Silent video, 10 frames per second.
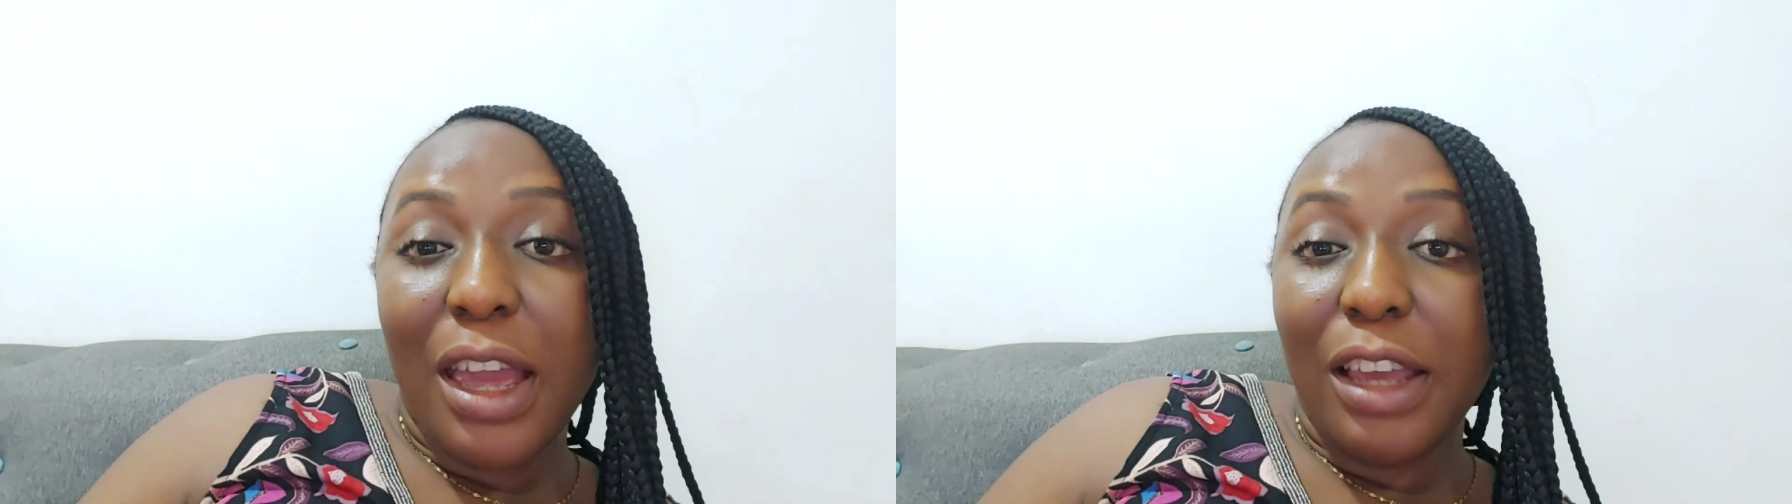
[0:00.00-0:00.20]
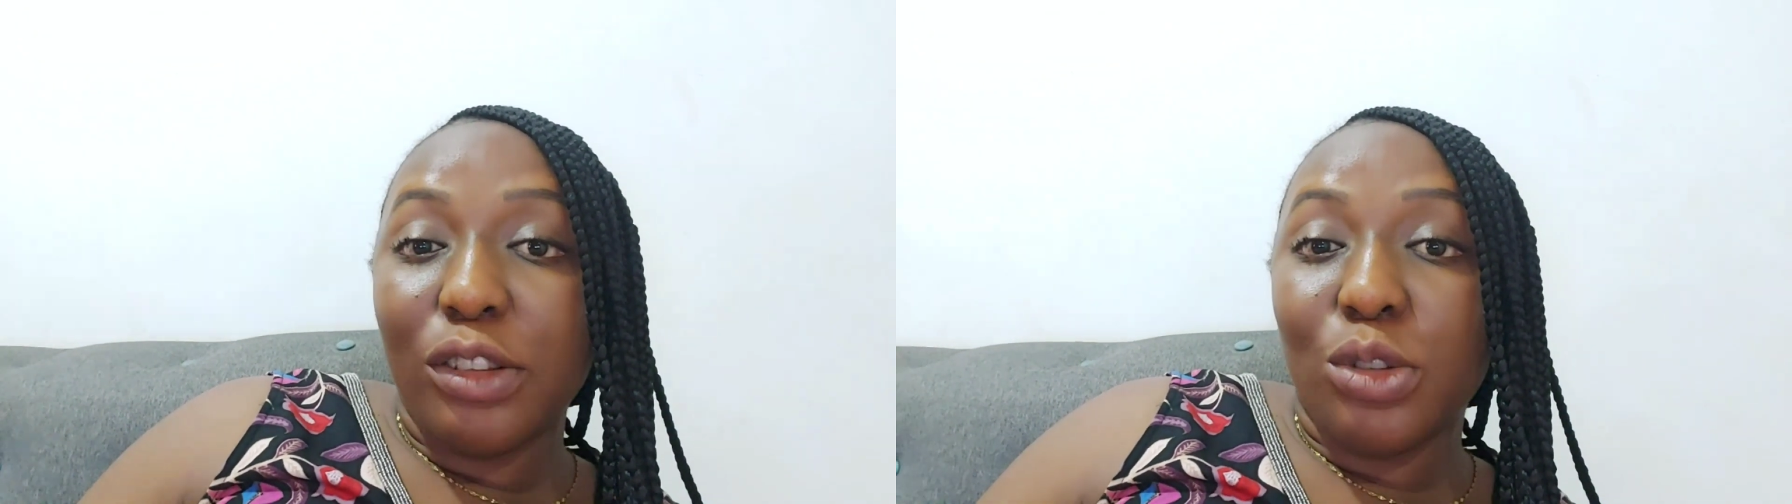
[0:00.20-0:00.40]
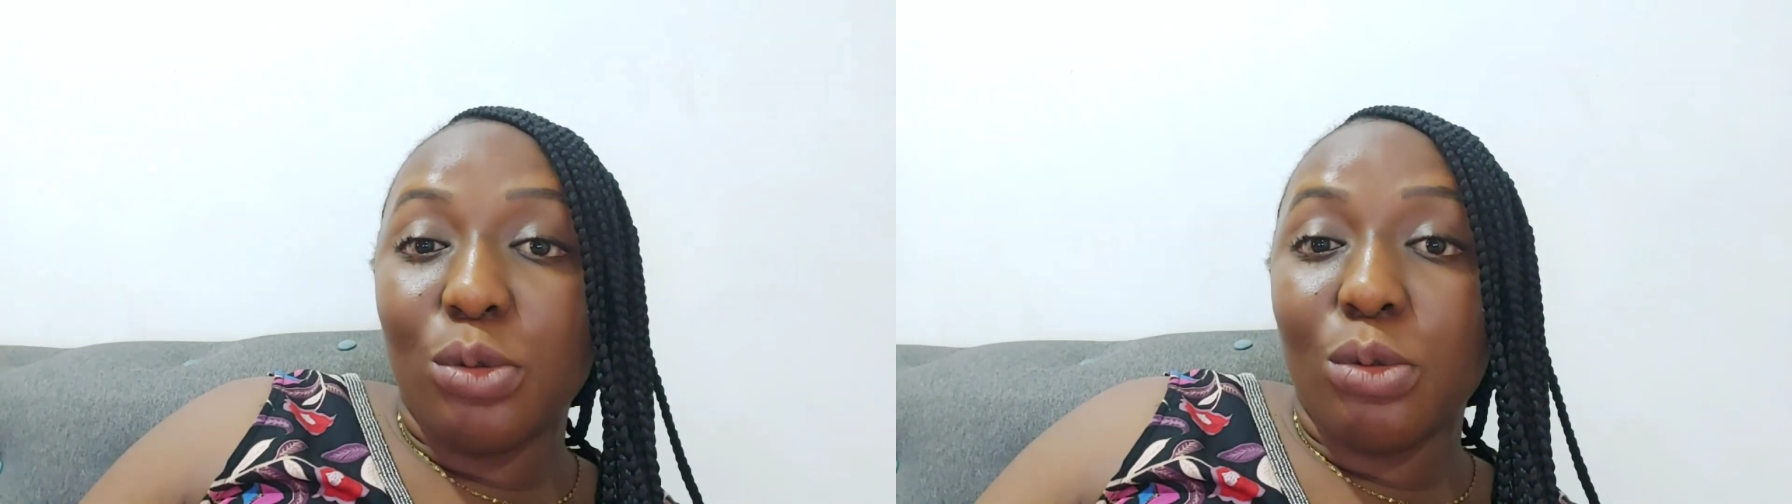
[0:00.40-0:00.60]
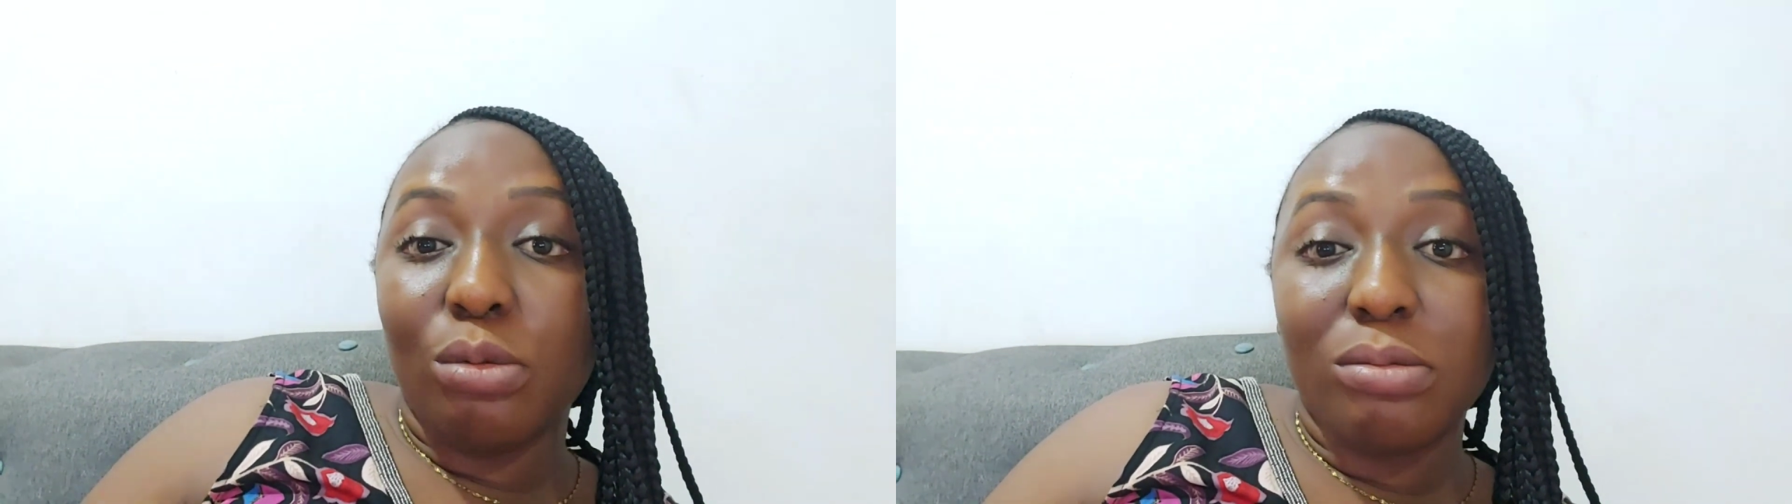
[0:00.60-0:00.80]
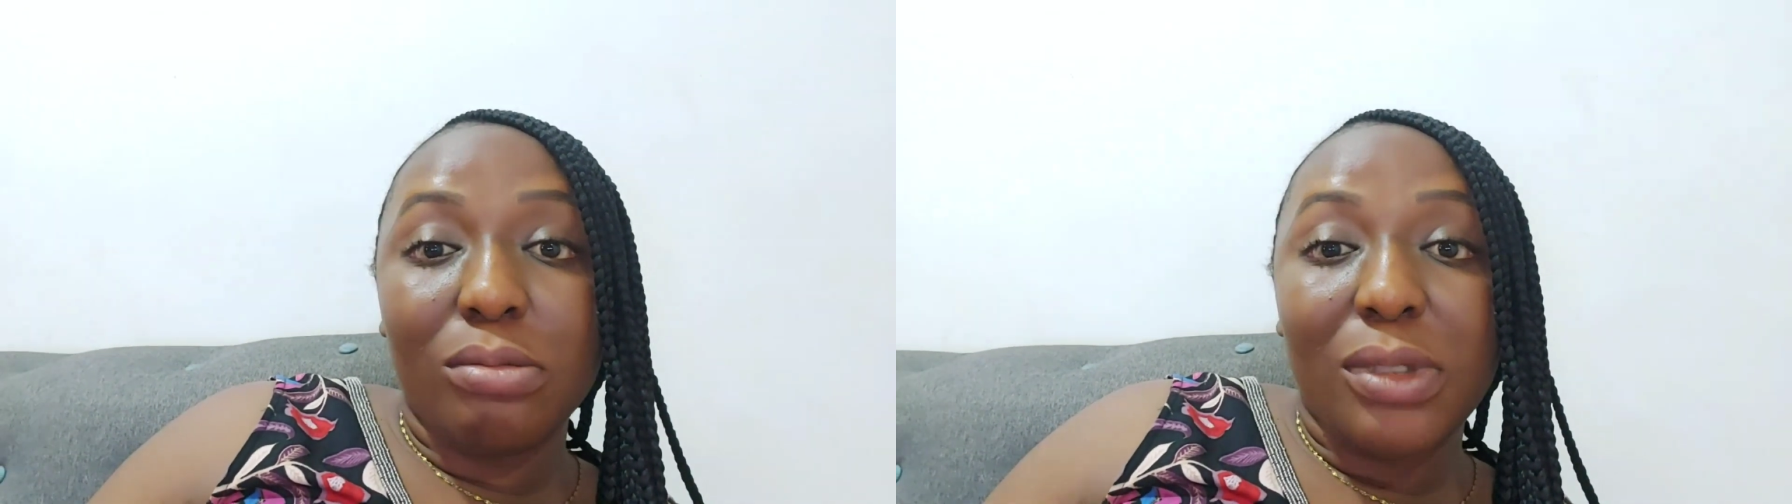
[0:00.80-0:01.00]

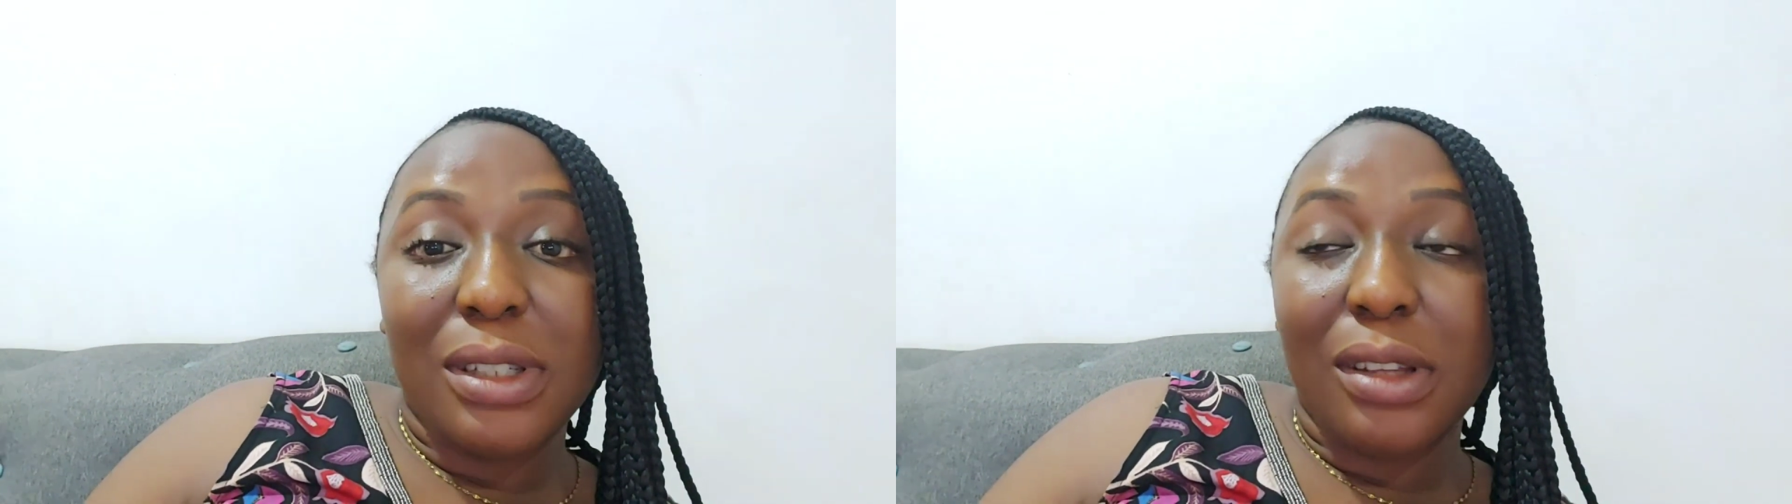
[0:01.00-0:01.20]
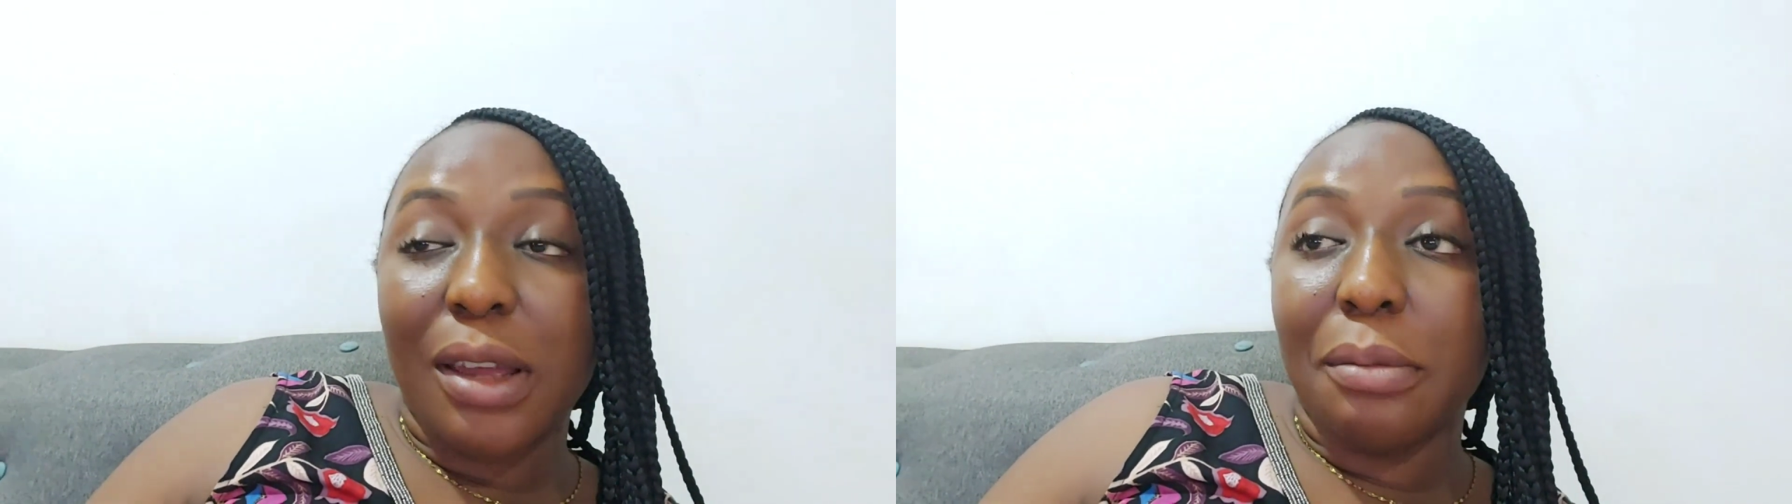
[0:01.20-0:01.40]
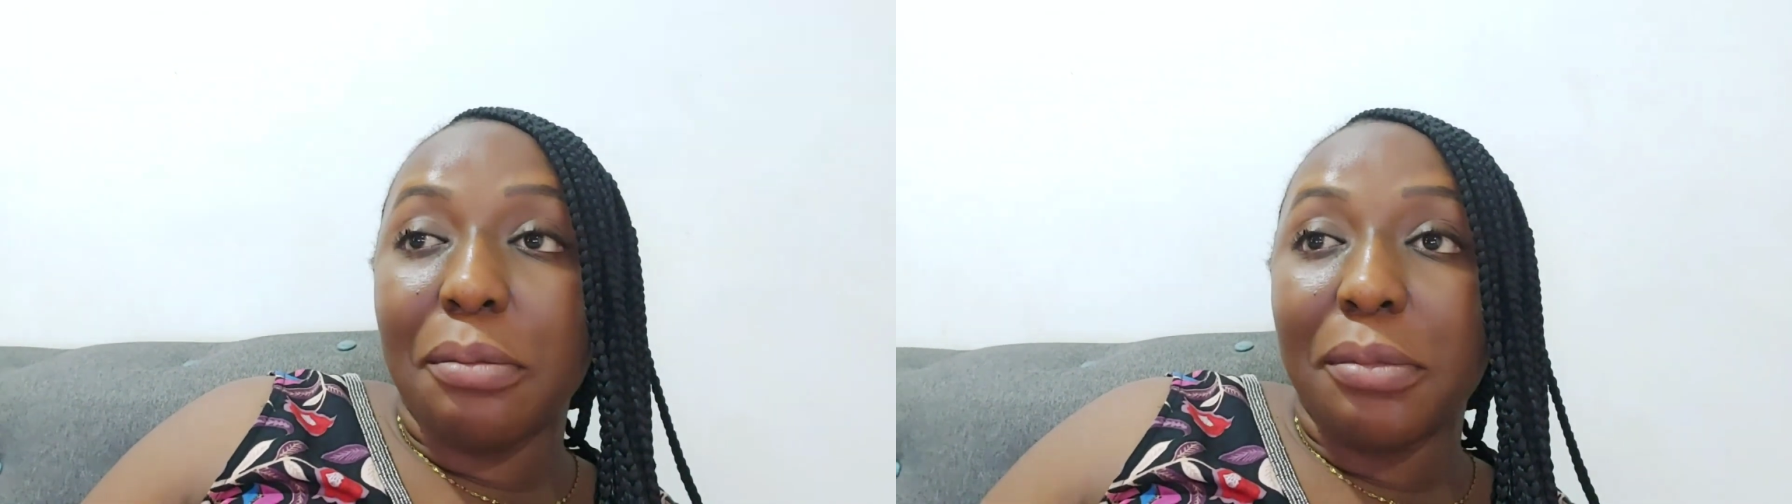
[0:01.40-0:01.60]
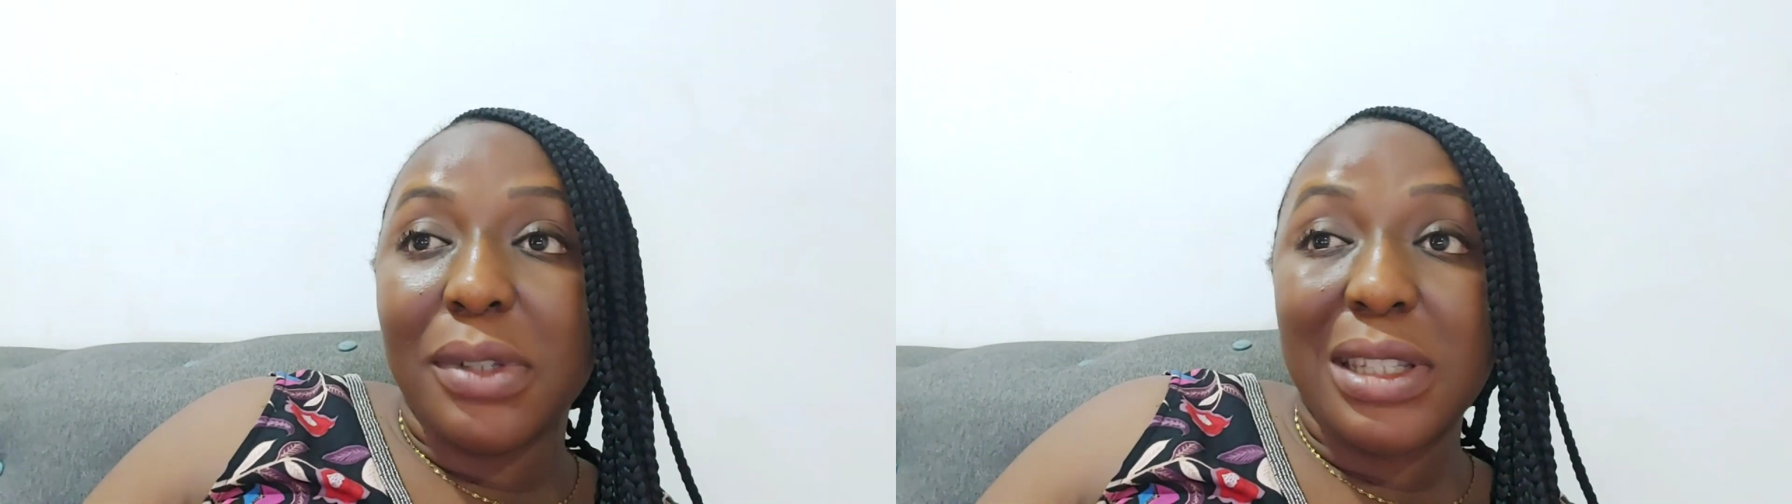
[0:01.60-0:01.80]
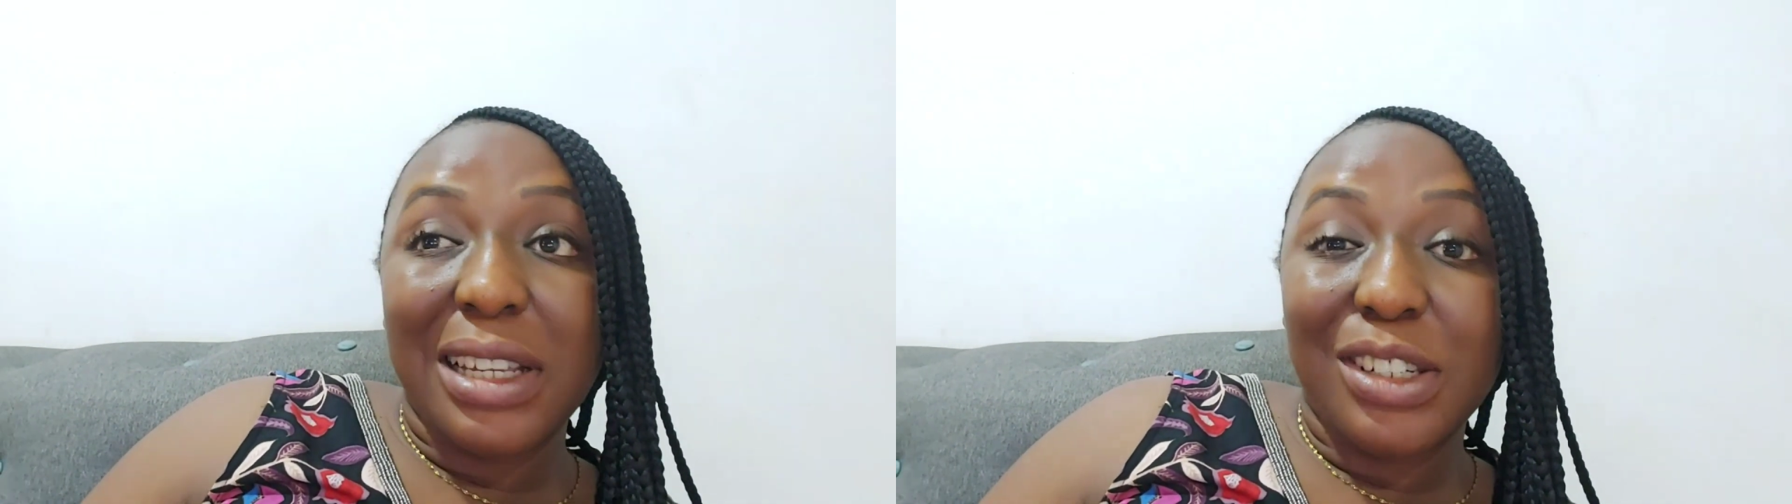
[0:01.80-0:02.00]
into
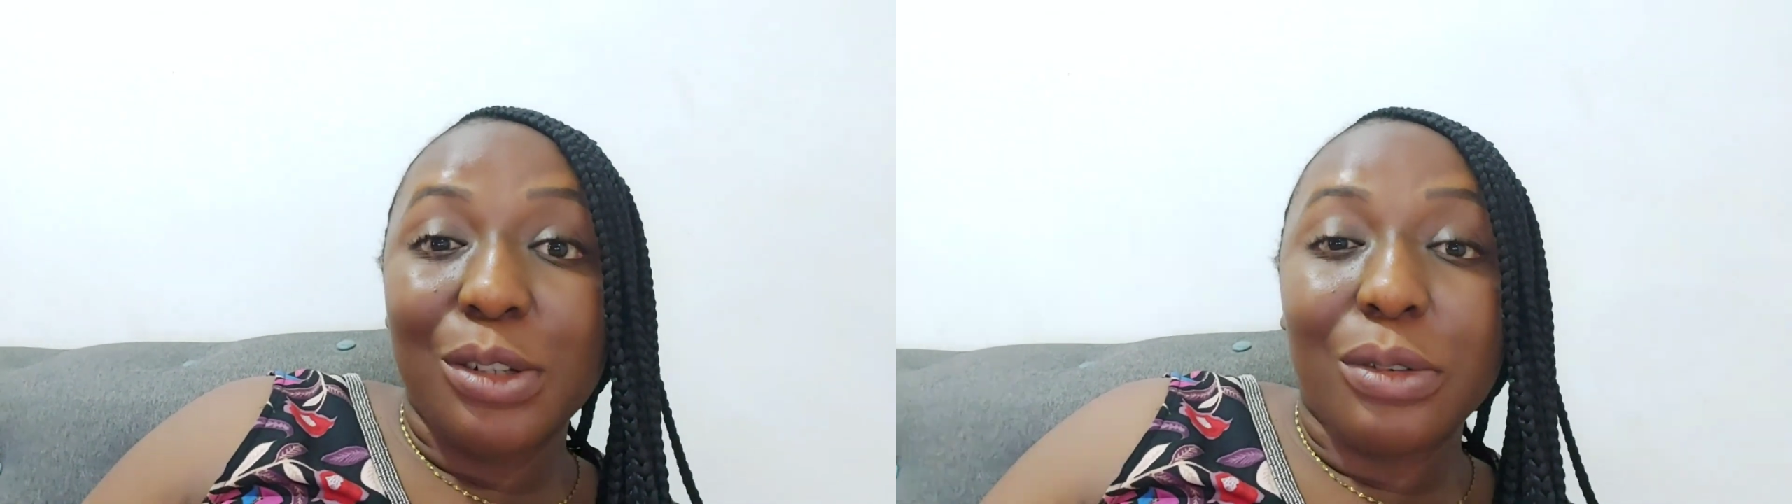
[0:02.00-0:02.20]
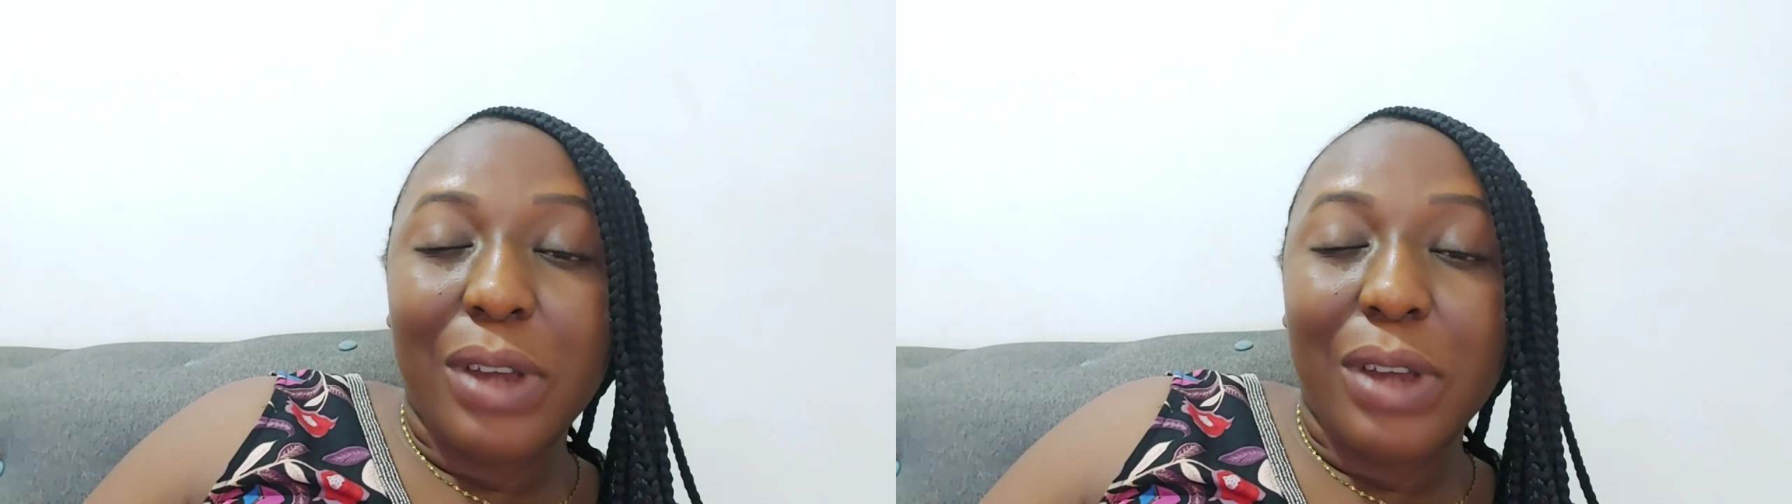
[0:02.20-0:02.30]
snatching of